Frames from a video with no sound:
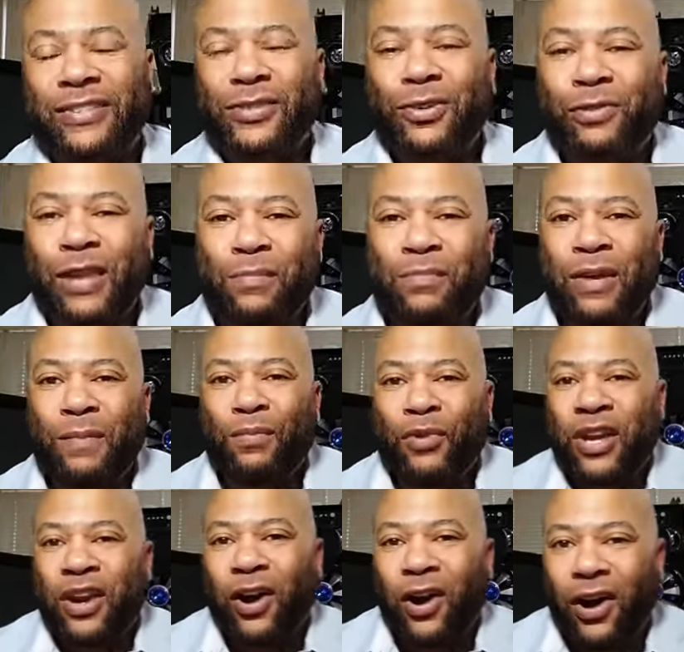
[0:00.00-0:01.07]
So let me
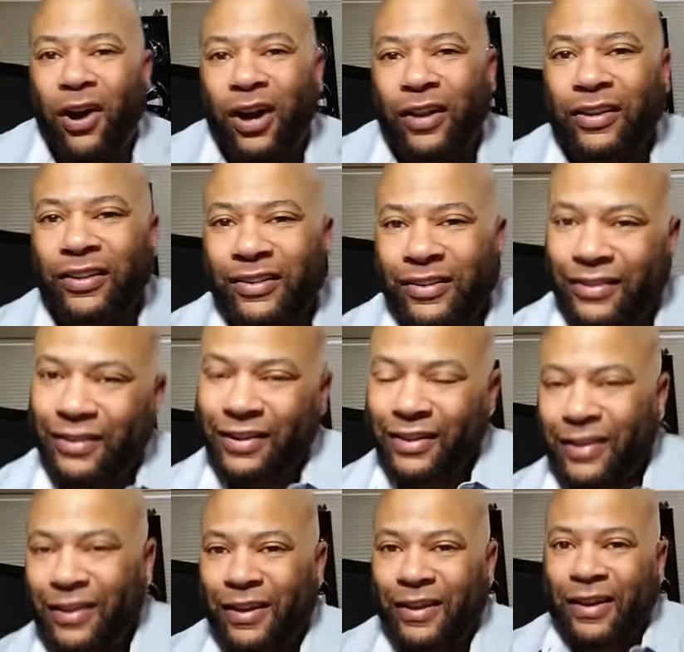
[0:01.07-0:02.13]
bring on
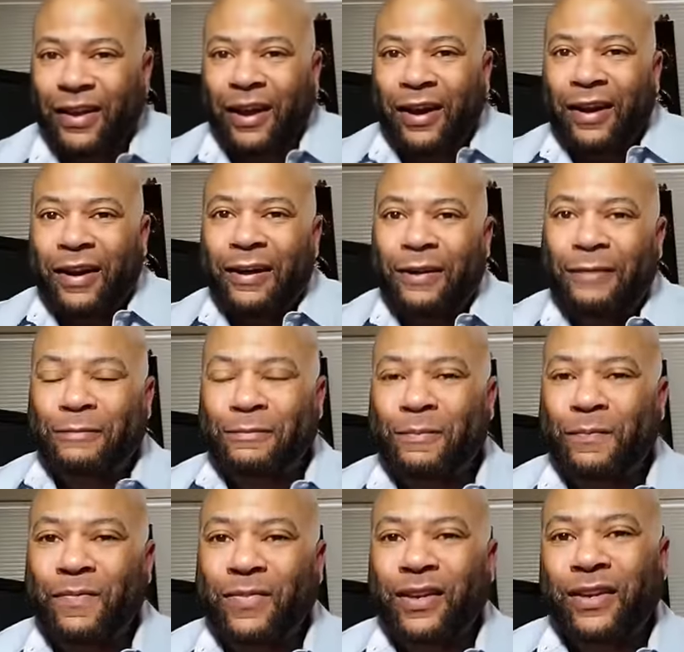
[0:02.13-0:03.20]
uh,
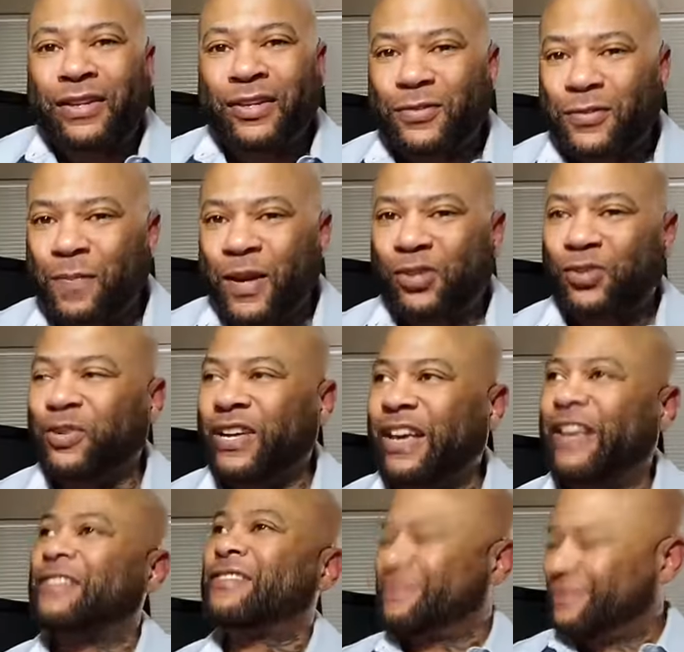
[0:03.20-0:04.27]
a special
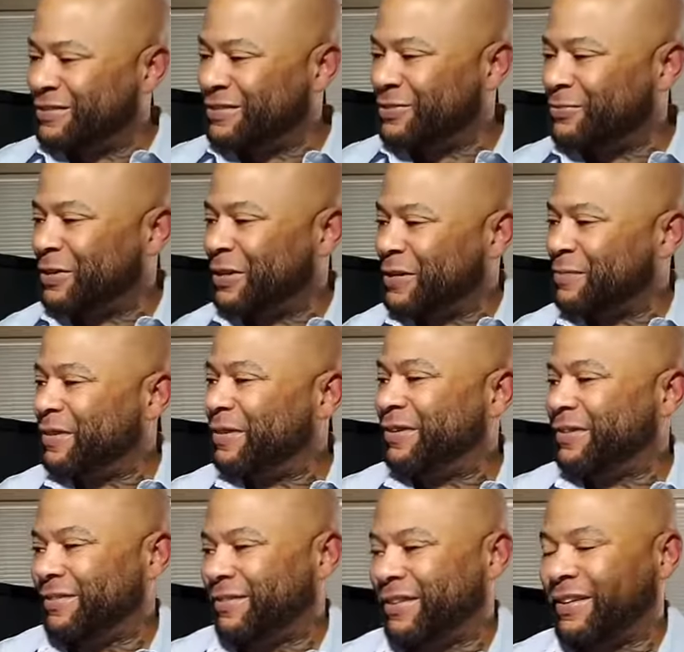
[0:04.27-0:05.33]
guest. You want to come in here?